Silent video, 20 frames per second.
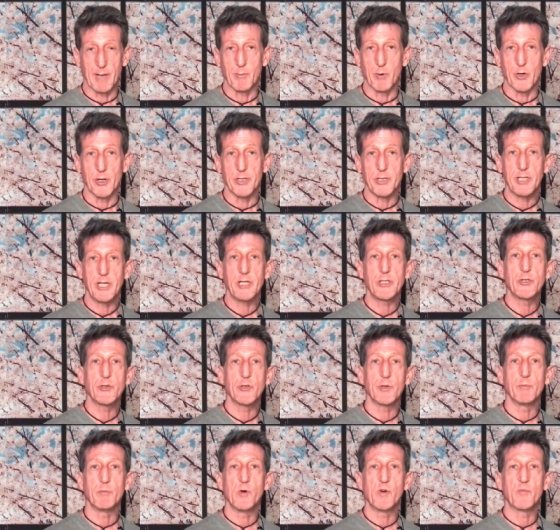I'm going to teach you
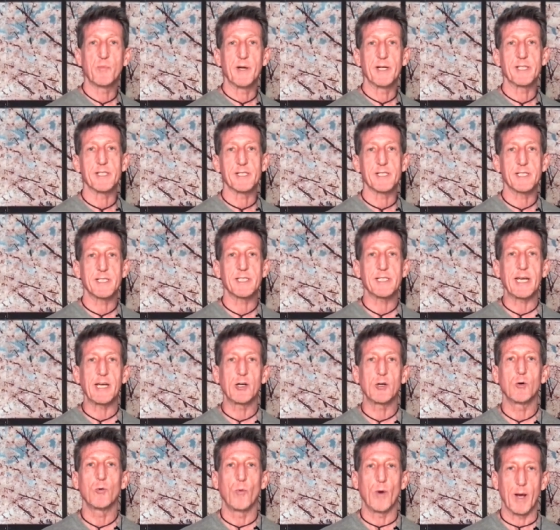the movement
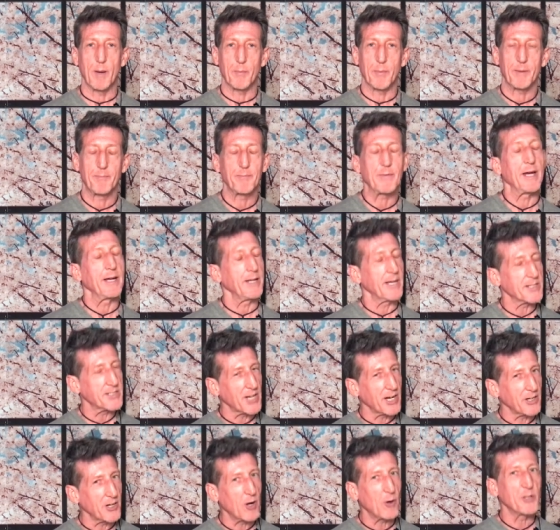single whip. And yes,
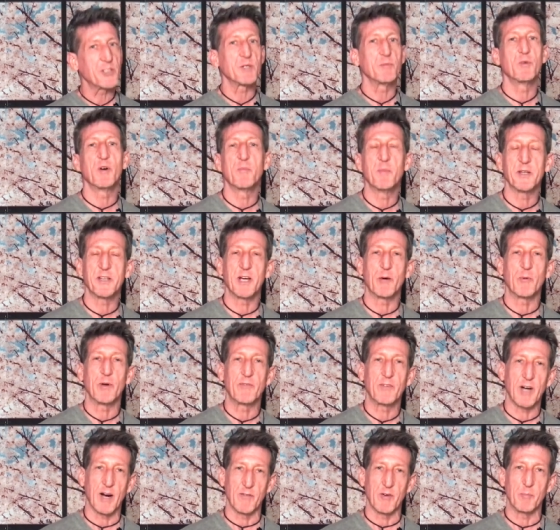I know it's a movement that
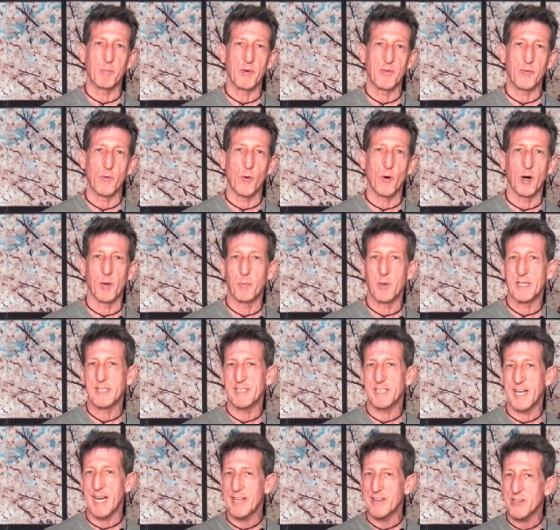we've covered before, but
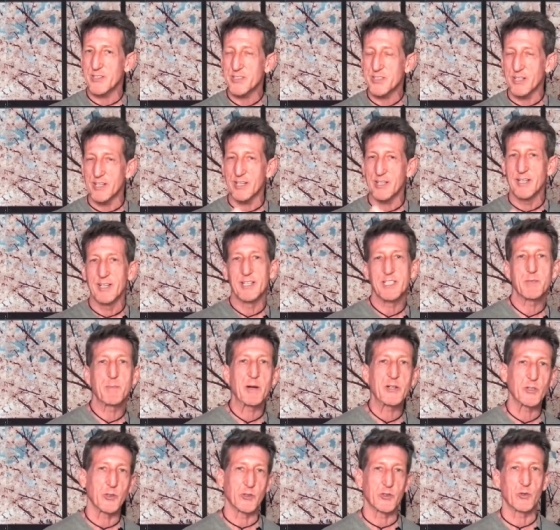today there's a
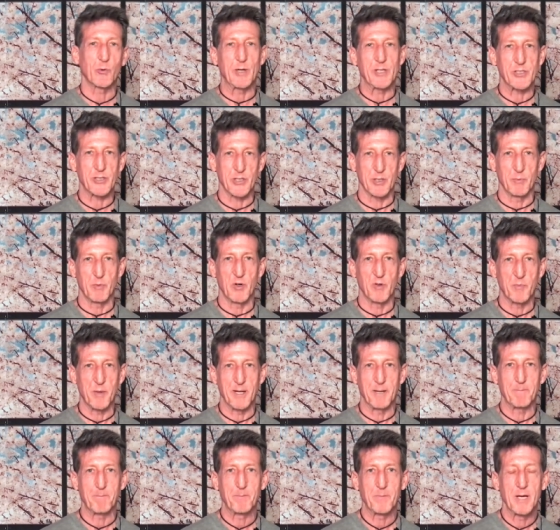special twist to the
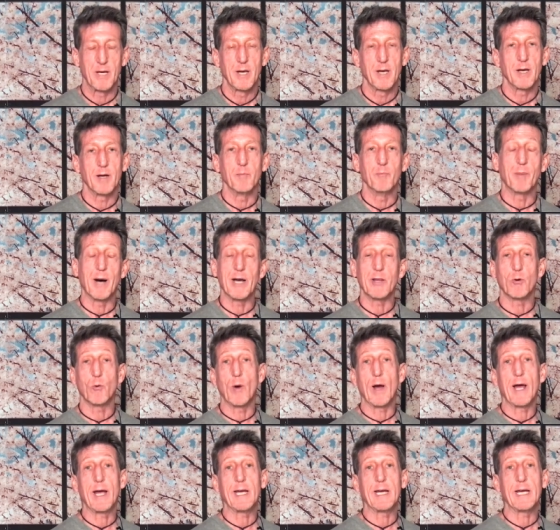movement. And by the
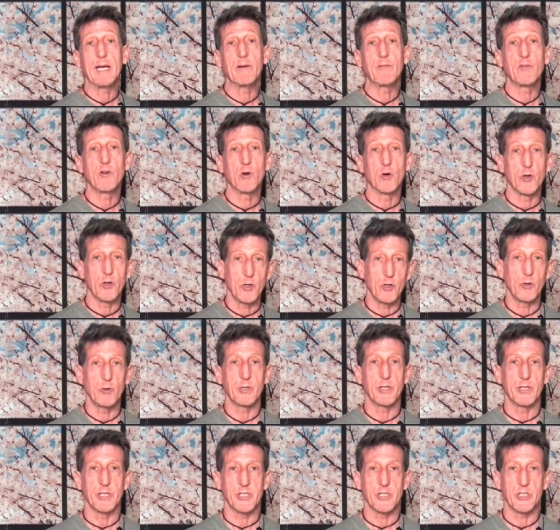way, if you're new
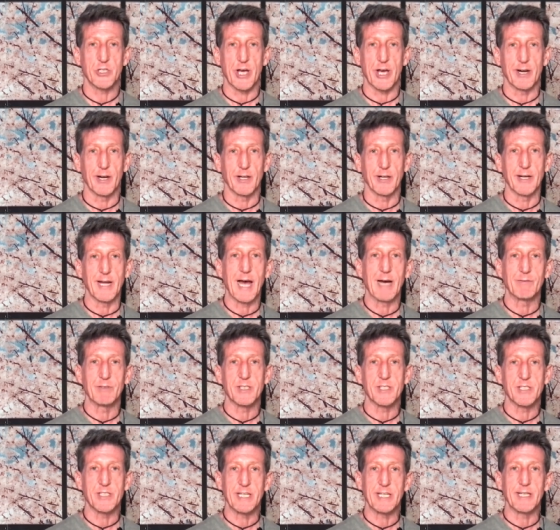to this channel and haven't
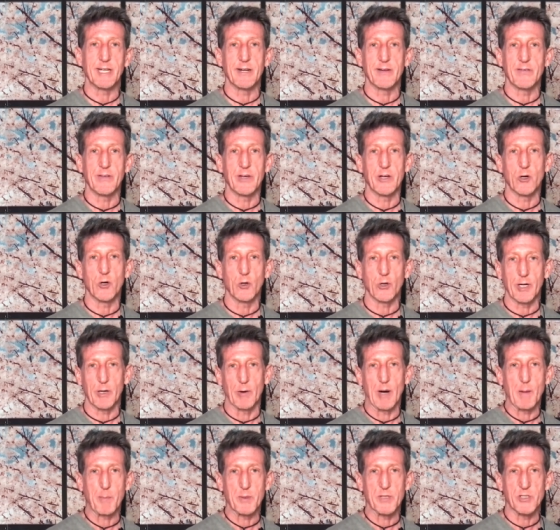seen any of the earlier
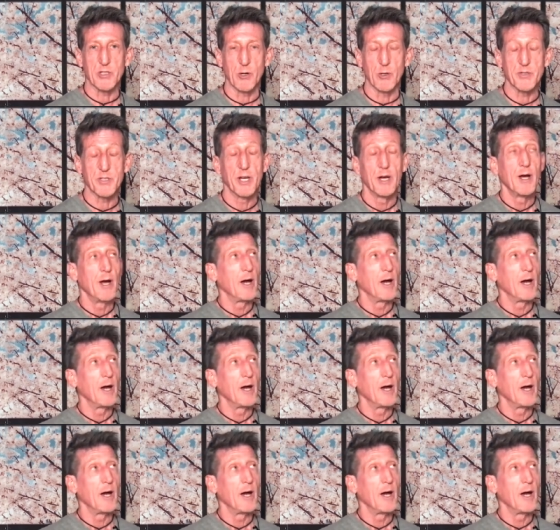episodes,